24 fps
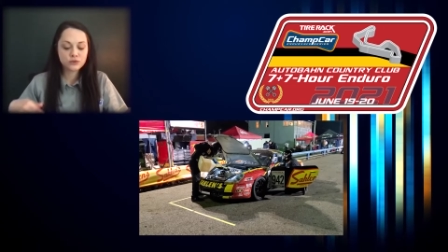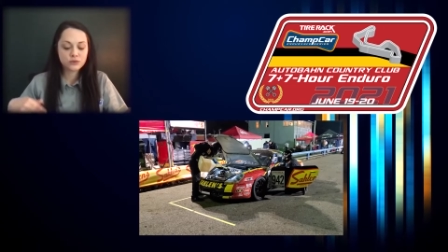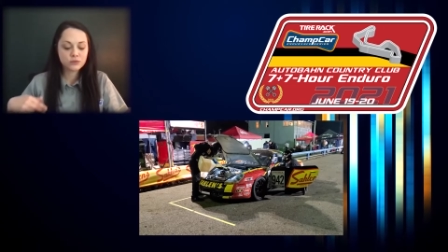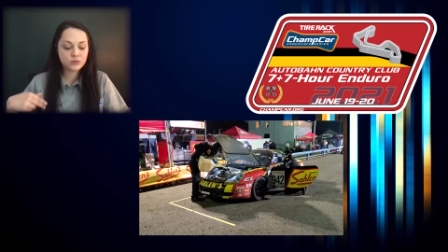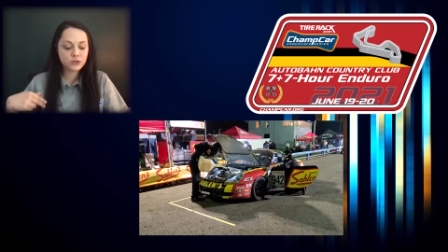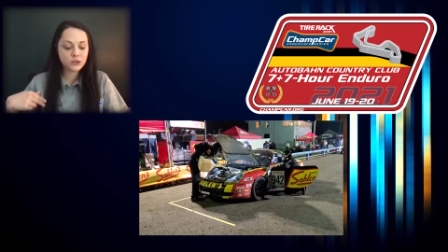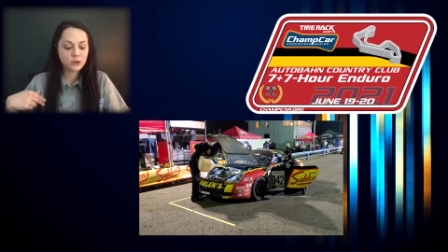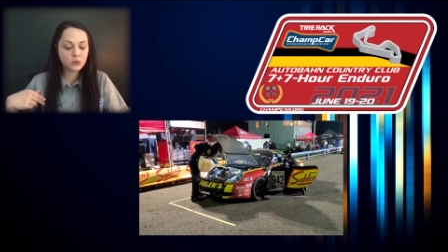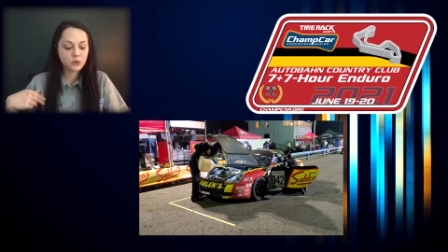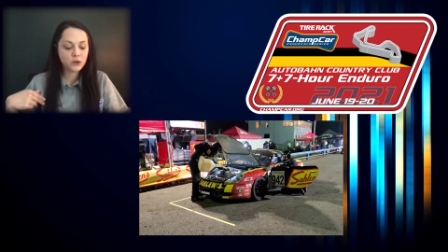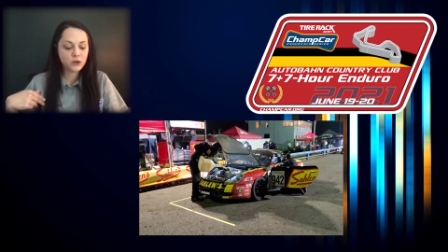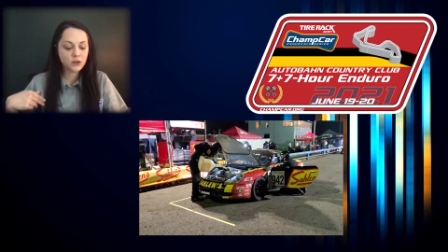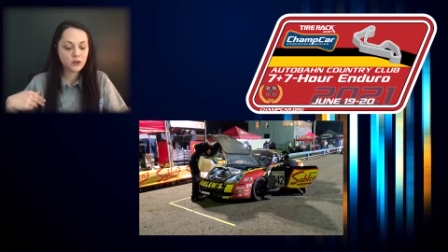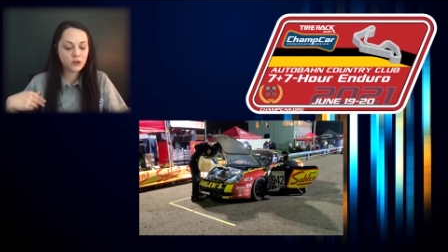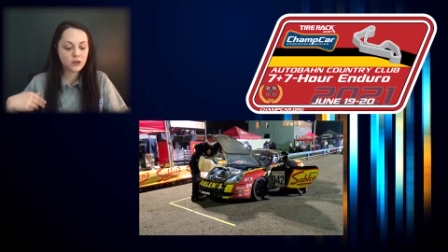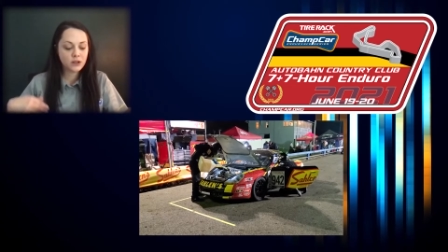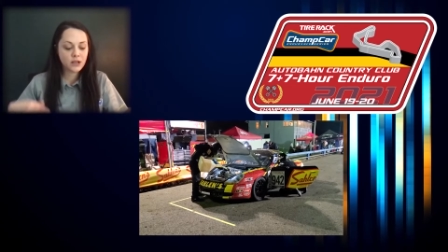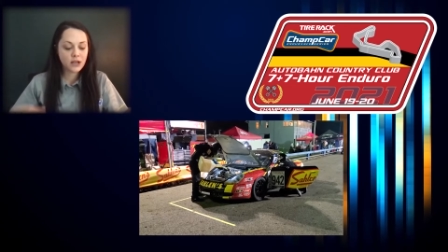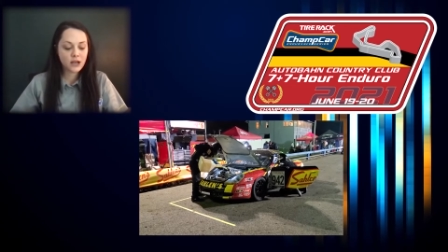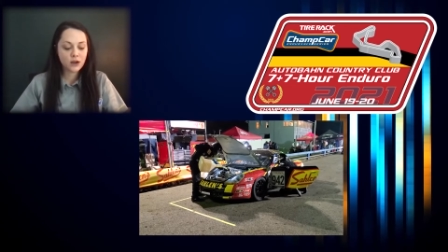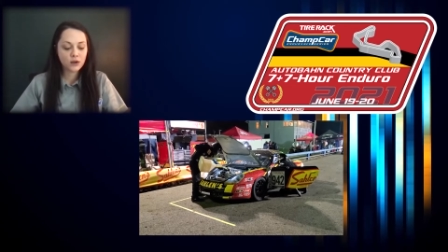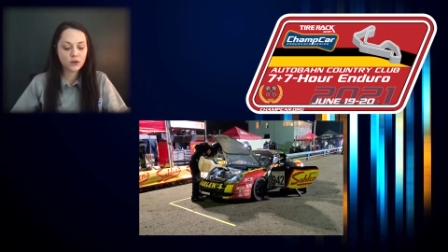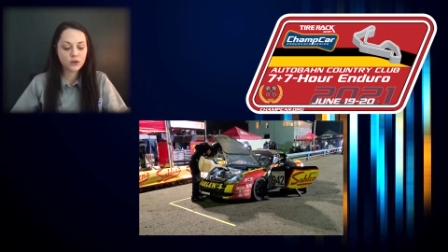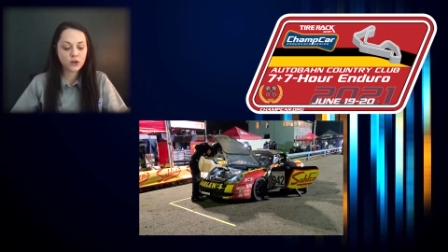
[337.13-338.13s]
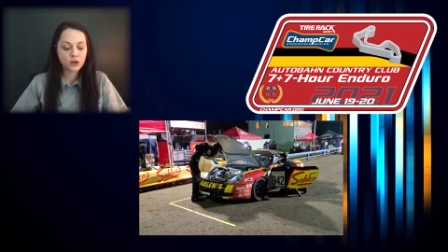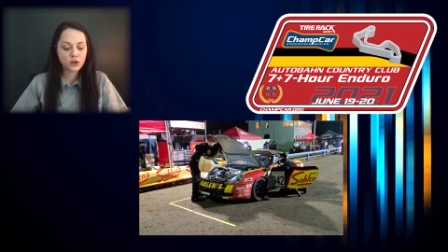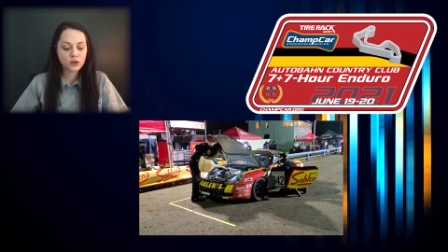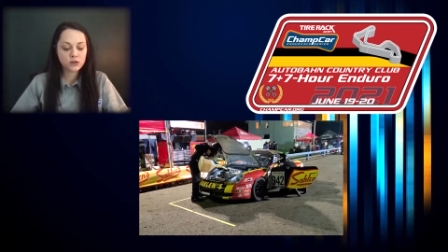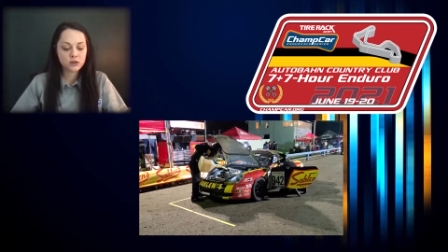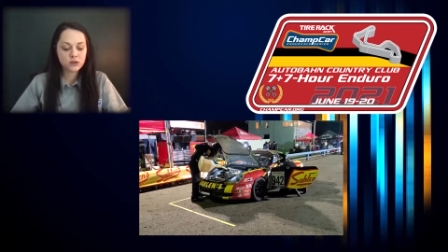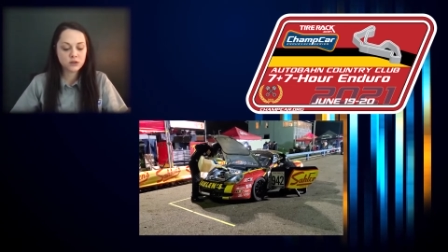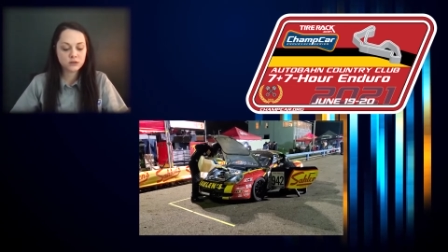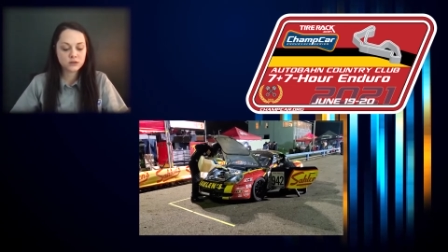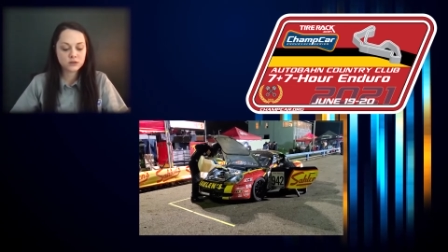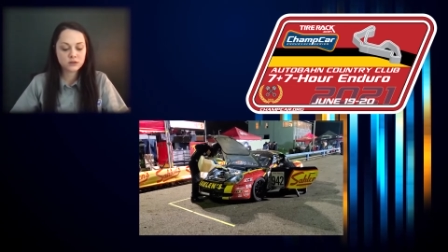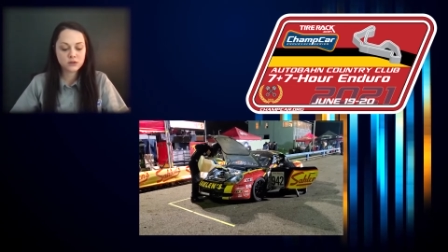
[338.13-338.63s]
We will allow
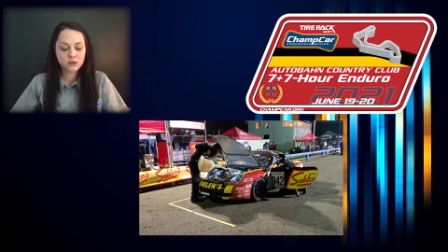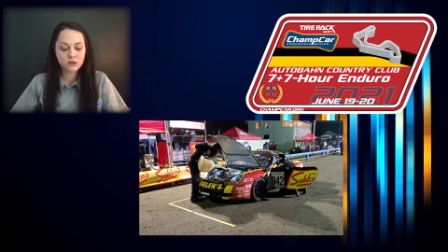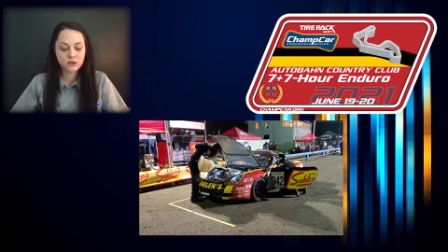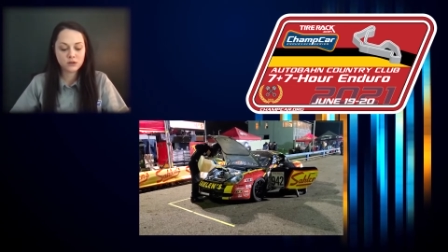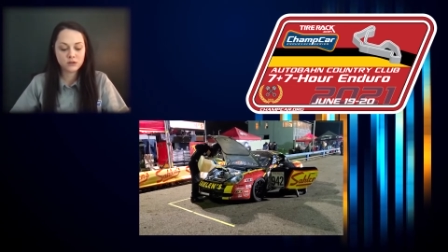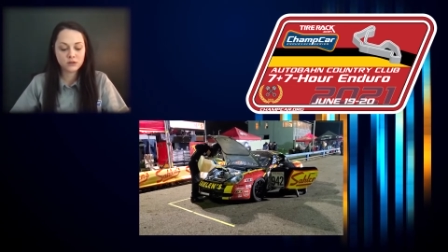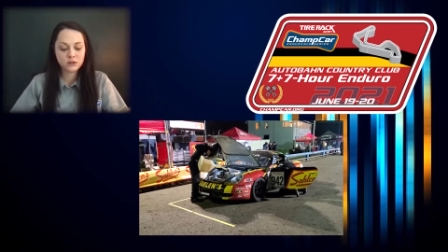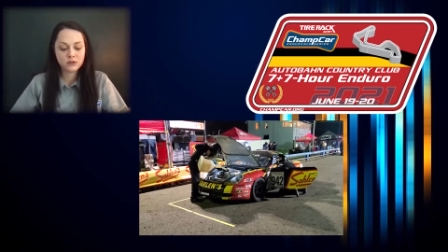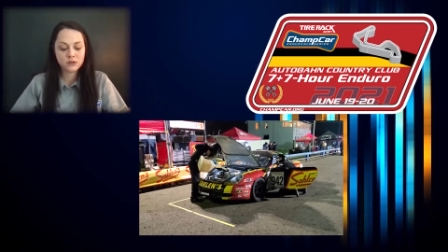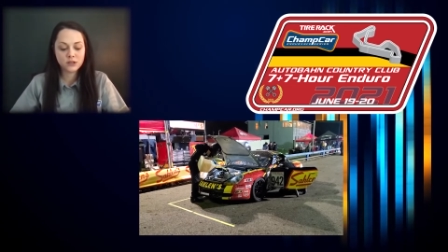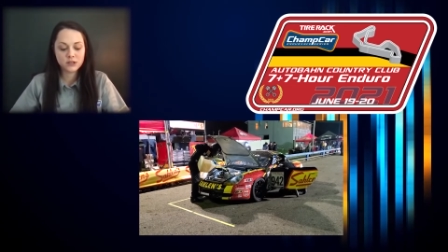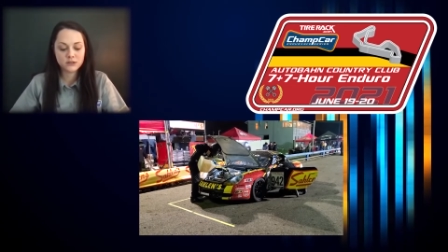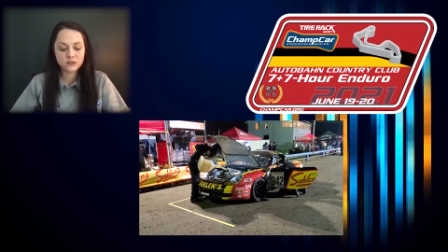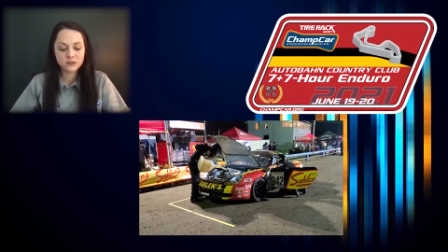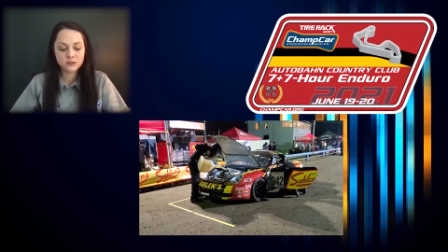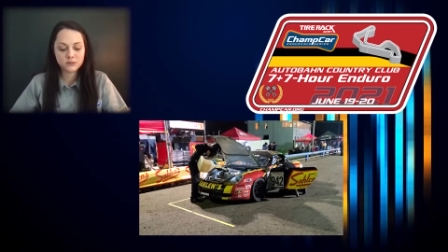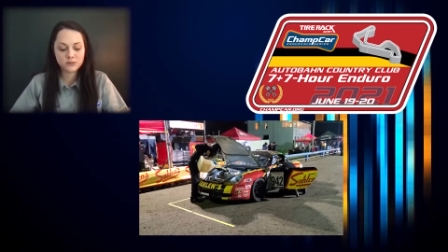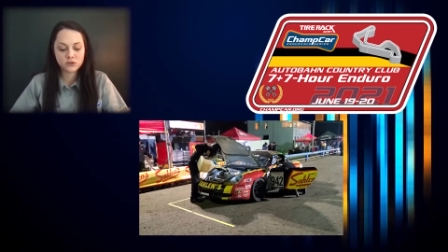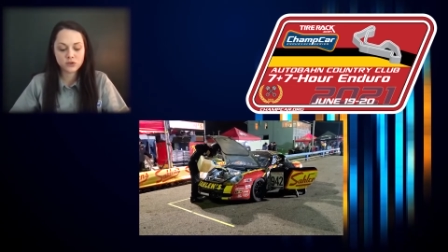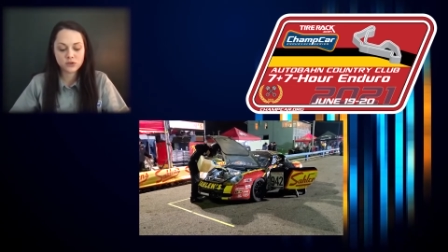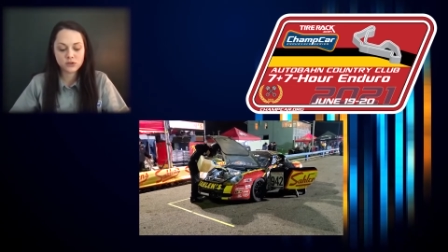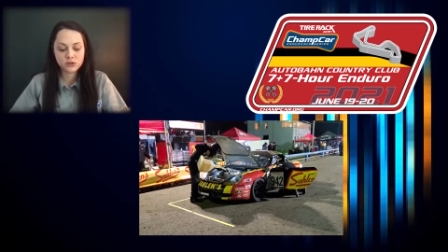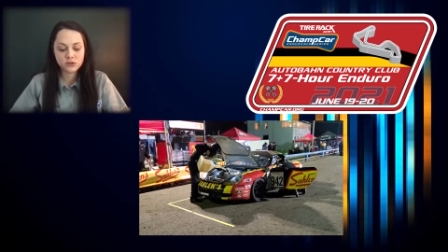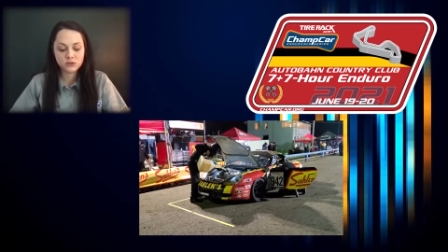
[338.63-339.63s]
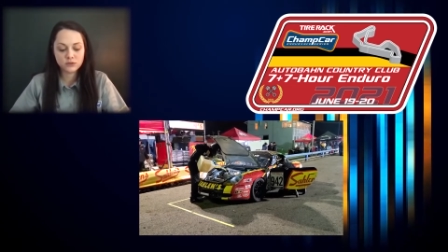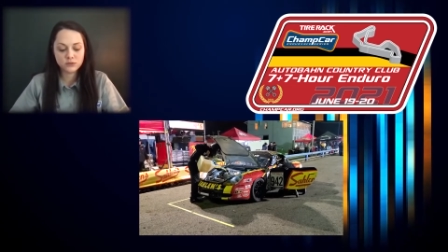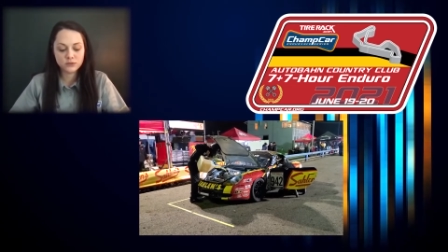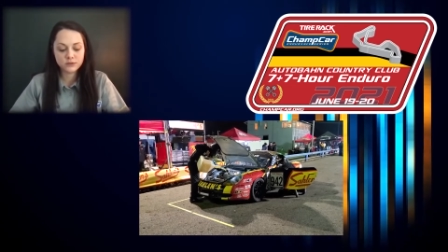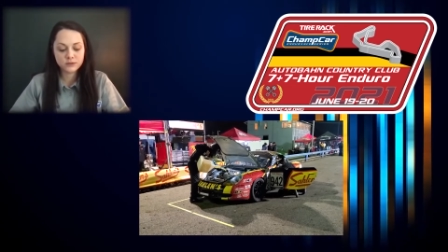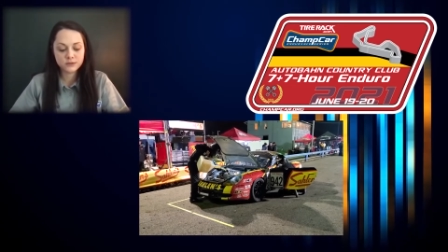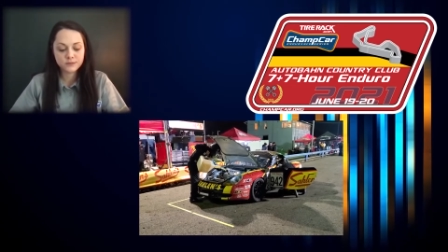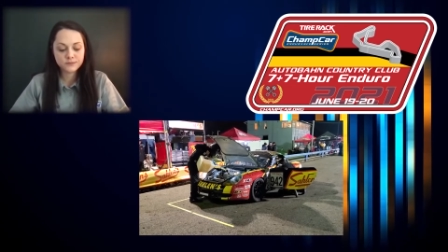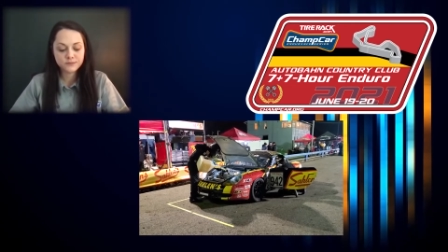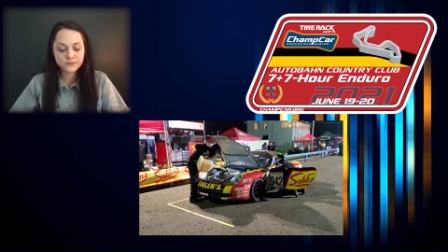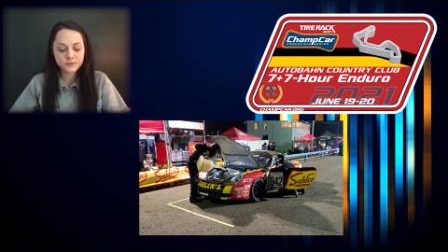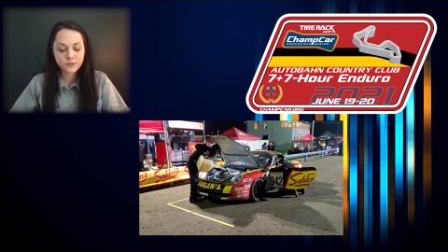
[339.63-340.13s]
closed-toed lace-up shoes.